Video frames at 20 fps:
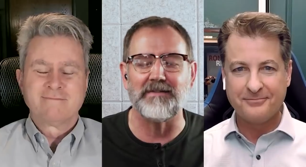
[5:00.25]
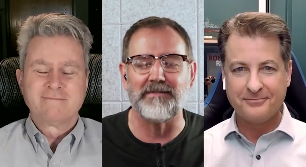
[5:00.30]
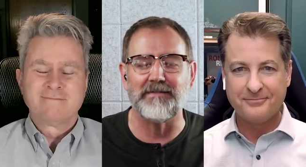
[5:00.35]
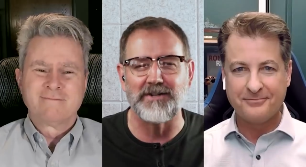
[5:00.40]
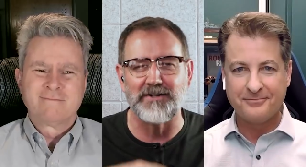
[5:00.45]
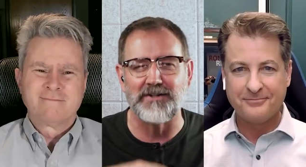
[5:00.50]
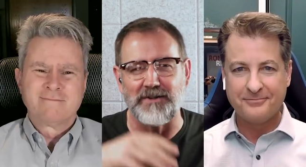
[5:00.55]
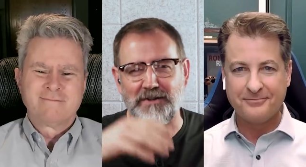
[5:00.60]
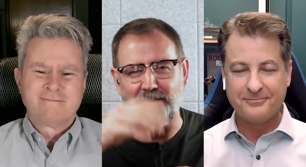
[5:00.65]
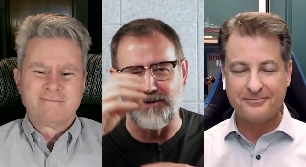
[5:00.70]
Speaker 1: and
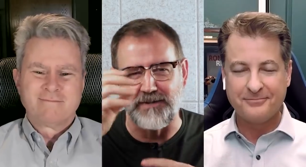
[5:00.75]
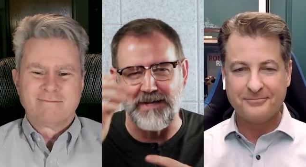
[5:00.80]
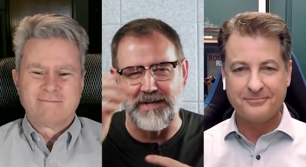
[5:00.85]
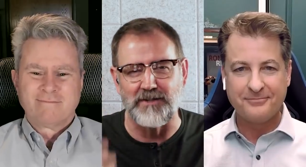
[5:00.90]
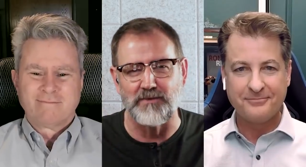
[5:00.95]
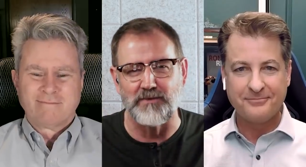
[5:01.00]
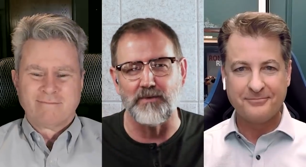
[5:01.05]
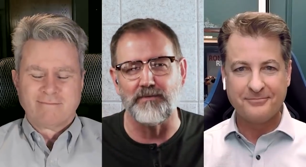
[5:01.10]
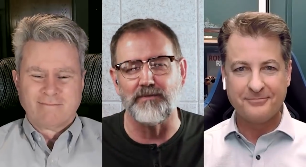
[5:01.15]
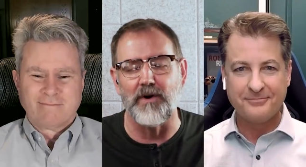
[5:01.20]
eventually those
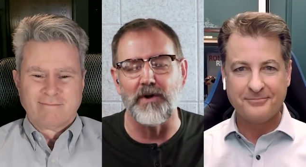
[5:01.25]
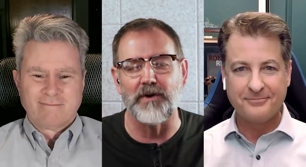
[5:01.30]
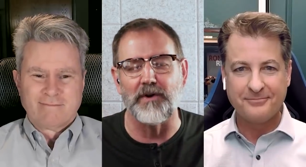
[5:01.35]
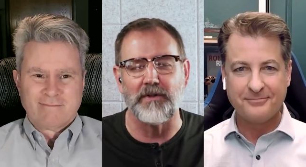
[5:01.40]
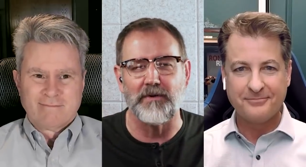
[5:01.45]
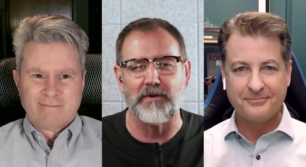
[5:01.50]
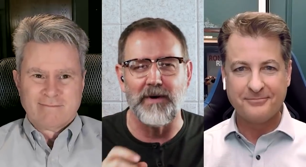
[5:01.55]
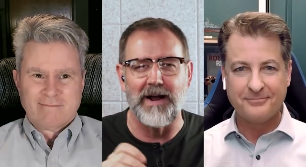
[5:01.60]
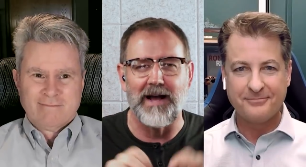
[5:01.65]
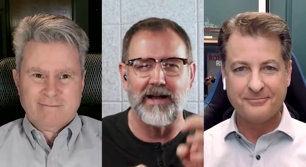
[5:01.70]
eggs will fall to
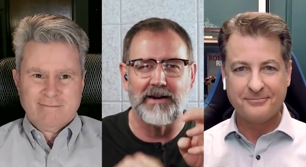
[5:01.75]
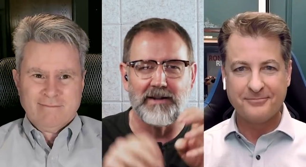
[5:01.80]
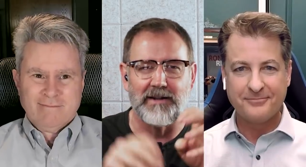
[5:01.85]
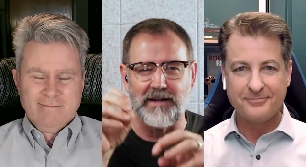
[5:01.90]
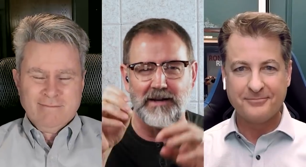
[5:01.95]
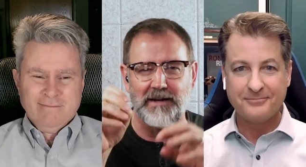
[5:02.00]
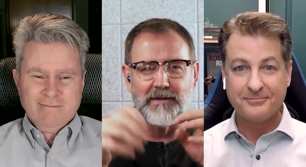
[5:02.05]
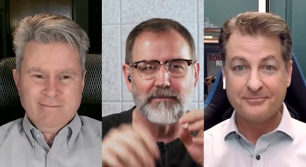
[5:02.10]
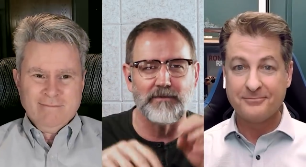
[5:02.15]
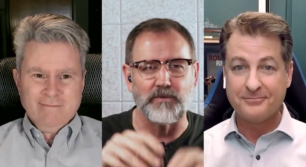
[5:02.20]
the ground, and
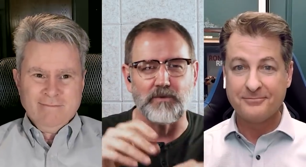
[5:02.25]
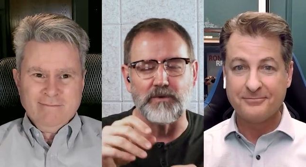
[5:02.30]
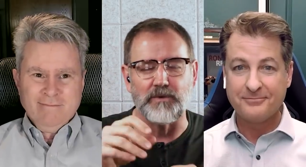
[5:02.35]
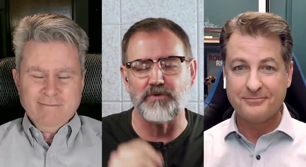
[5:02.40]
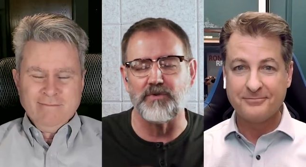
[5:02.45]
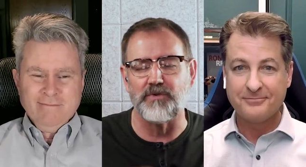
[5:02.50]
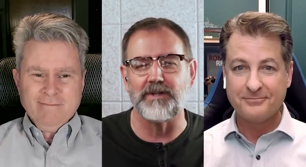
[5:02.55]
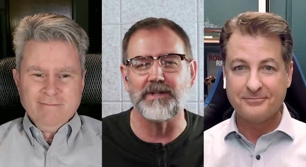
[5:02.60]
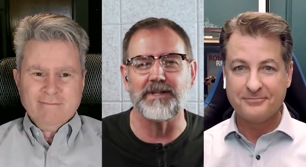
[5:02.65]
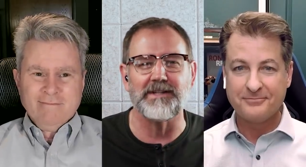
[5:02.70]
the nymphs will
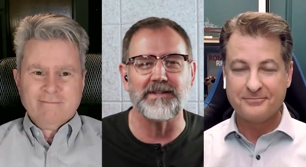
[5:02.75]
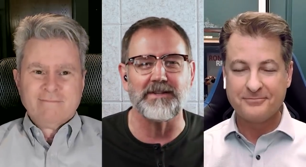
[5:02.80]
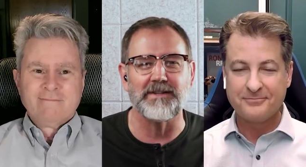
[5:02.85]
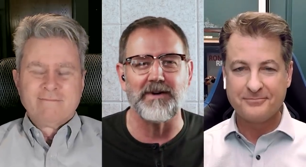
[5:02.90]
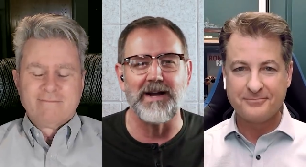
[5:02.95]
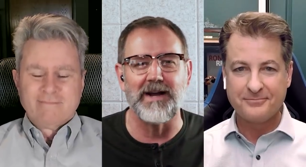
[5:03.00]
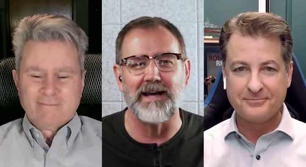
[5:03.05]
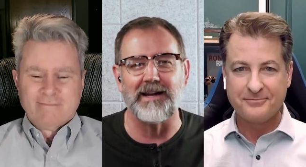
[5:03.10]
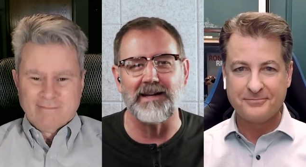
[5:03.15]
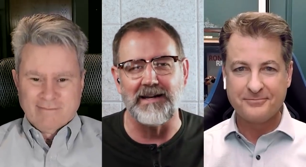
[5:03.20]
drill into the
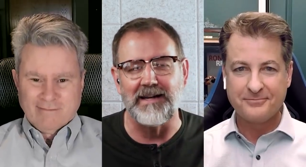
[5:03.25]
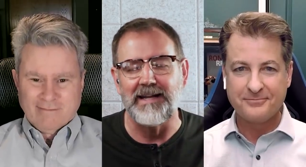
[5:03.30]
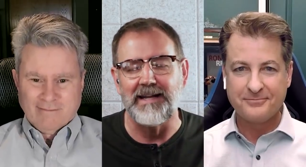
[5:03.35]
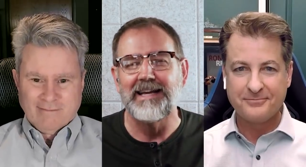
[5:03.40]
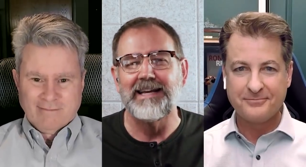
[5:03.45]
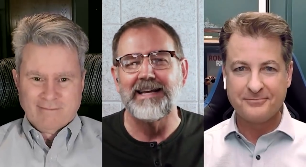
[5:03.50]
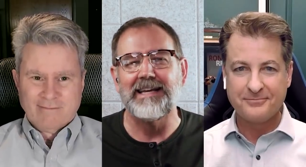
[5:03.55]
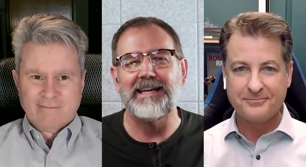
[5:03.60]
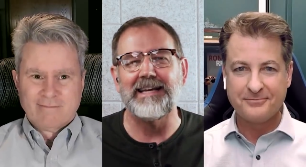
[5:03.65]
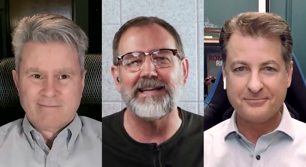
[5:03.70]
ground and
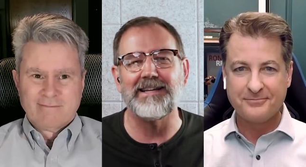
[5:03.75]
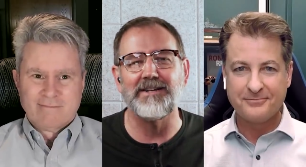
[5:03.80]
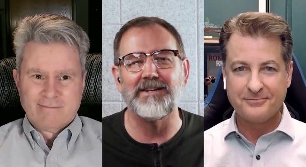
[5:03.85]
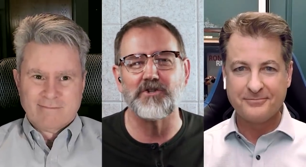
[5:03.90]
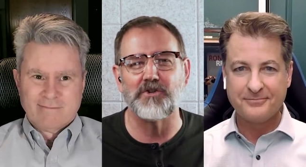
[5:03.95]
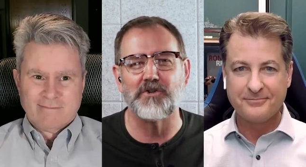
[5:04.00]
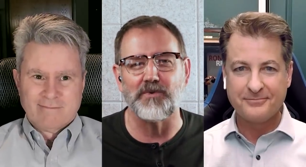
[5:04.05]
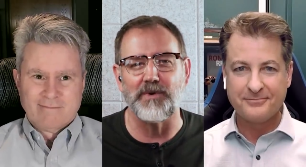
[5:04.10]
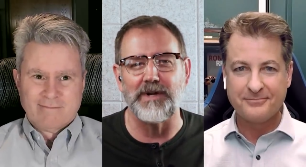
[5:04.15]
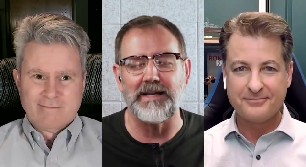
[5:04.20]
eat
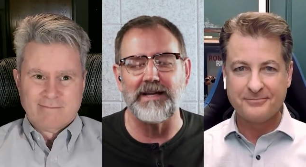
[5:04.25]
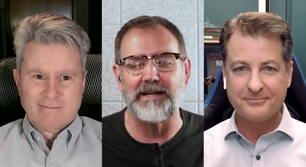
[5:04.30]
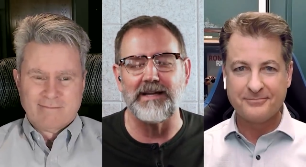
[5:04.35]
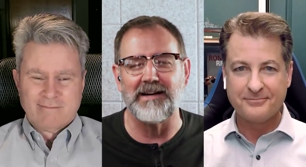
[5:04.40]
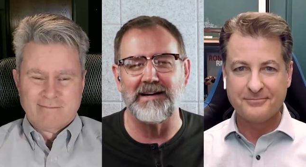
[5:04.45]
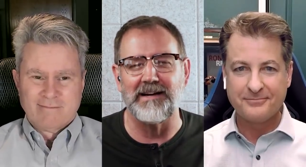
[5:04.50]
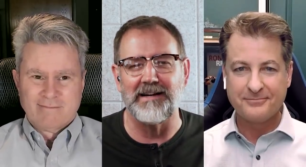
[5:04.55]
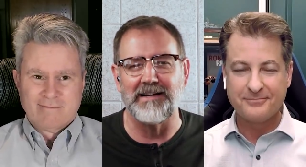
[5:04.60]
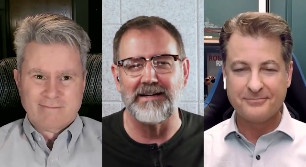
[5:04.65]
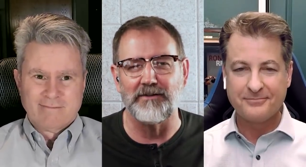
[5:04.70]

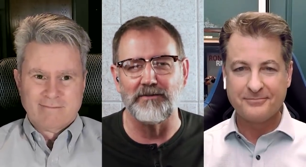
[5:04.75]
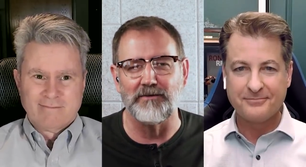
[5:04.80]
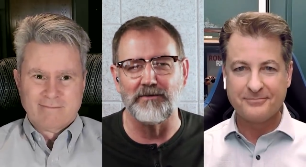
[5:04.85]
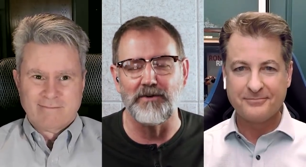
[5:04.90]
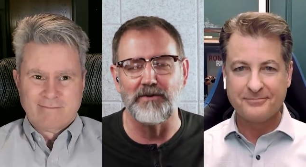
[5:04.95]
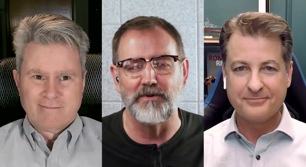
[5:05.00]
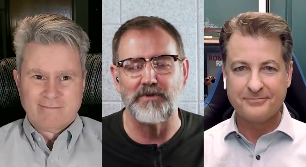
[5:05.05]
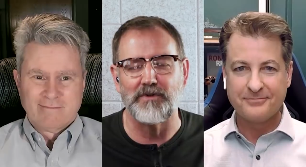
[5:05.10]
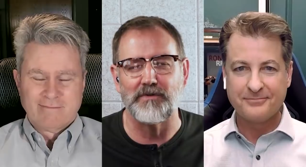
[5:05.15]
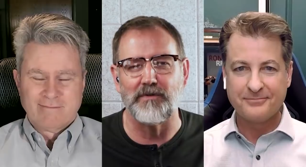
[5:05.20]
tree uh,
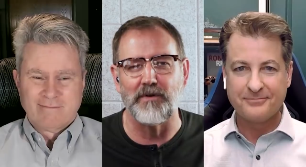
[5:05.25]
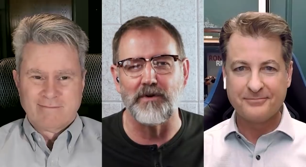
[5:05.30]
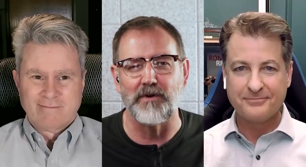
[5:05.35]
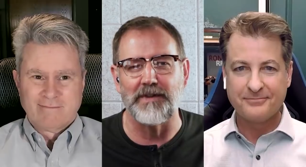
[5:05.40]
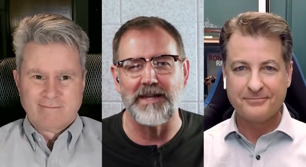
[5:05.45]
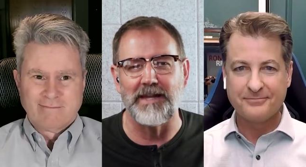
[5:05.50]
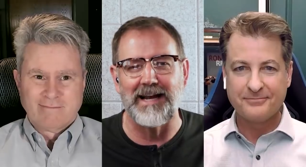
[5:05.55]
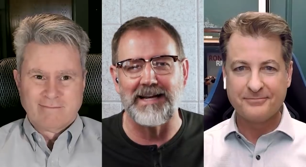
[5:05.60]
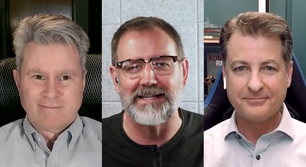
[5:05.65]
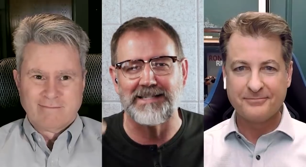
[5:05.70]
roots for
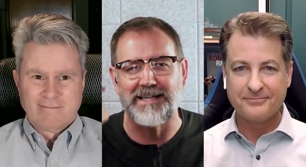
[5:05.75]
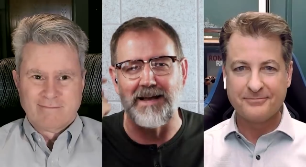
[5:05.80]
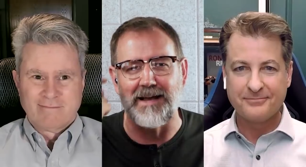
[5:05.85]
the next